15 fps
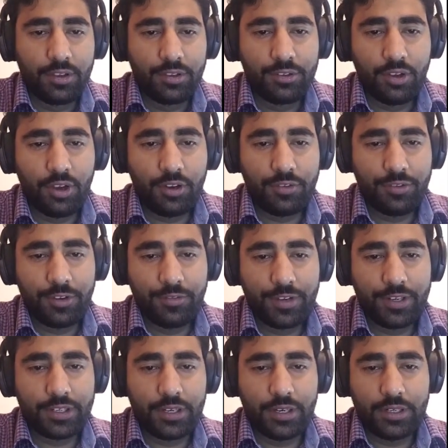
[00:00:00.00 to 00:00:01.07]
Your
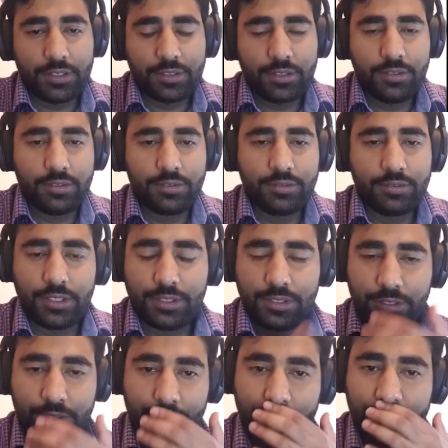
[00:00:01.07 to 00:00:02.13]
favorite cars. Oh,
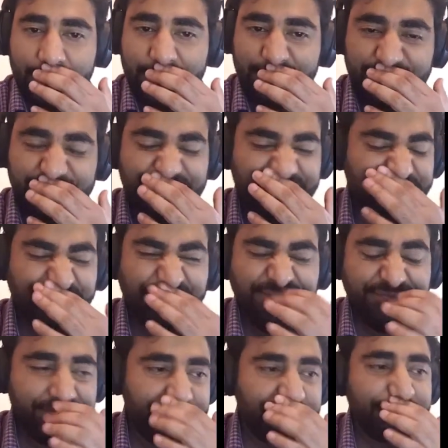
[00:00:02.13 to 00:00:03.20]
that's a good one.
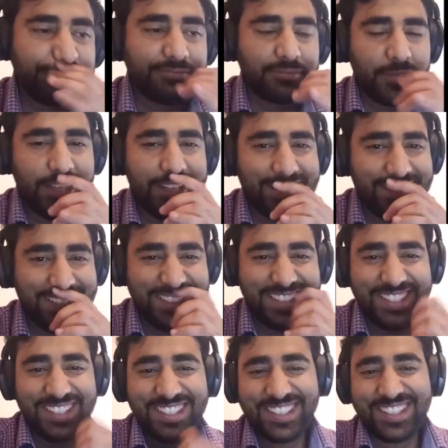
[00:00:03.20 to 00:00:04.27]

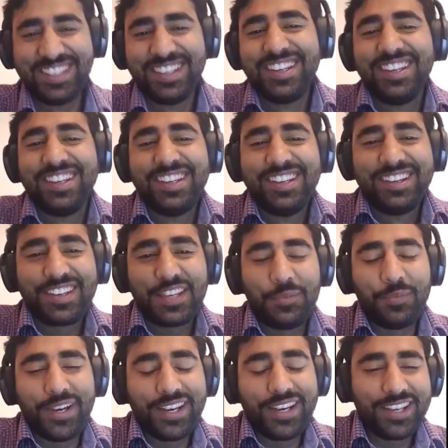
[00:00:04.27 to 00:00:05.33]

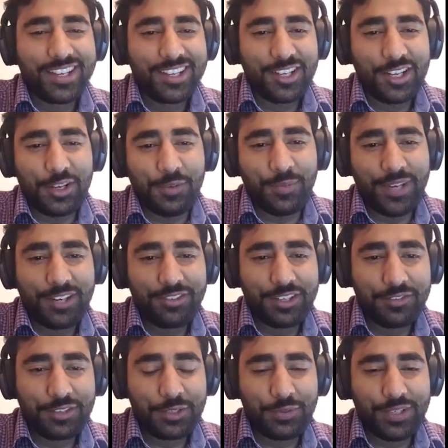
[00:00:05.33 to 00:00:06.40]
okay, my my
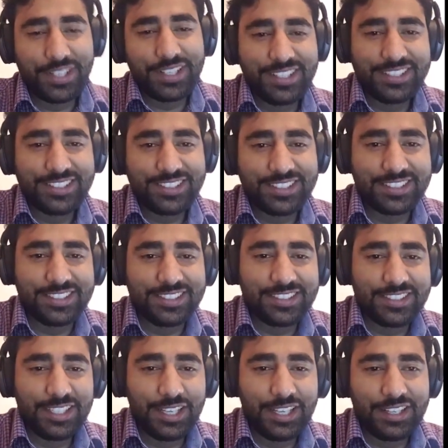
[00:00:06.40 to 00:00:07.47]
favorite one is
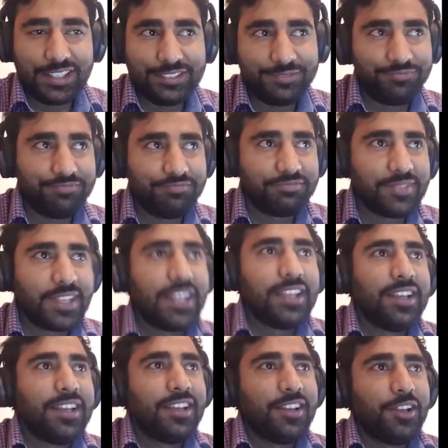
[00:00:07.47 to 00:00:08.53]
uh, yeah.
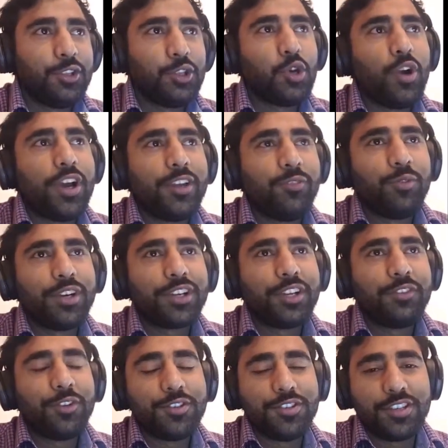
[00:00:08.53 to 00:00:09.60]
Though I'm
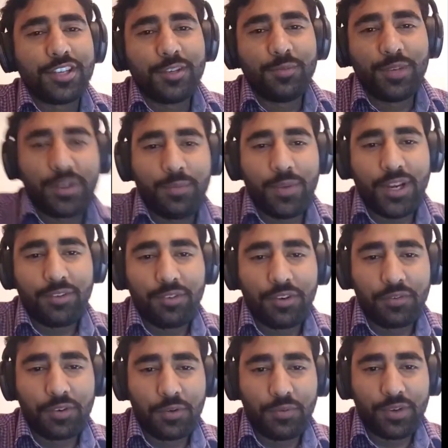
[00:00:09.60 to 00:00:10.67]
working for GM, but my
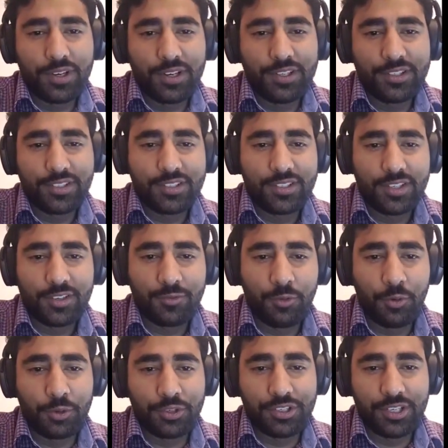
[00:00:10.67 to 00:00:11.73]
favorite one is
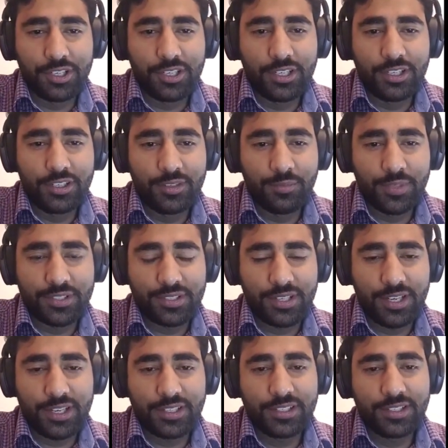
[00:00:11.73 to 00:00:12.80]
Ford GT
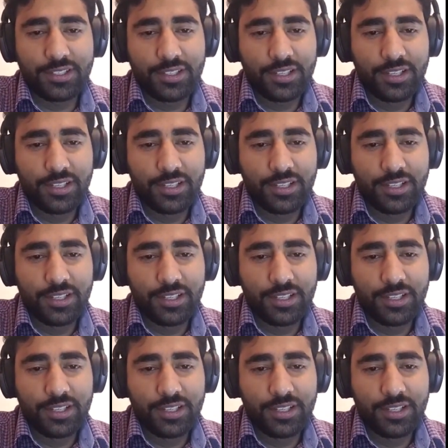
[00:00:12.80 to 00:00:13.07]
Mustang,